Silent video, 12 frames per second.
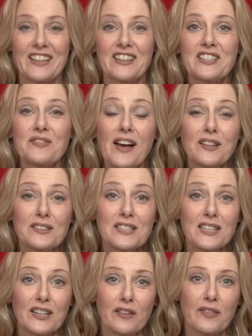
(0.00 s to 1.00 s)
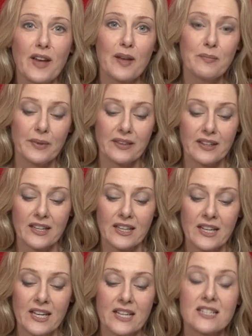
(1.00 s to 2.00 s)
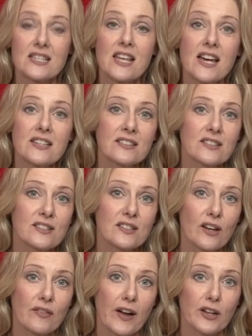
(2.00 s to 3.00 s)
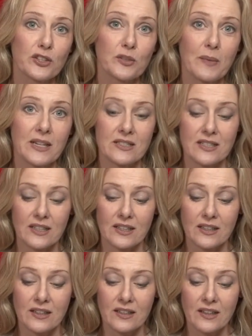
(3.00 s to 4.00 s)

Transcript: This faculty of empathy is the essence of our humanity.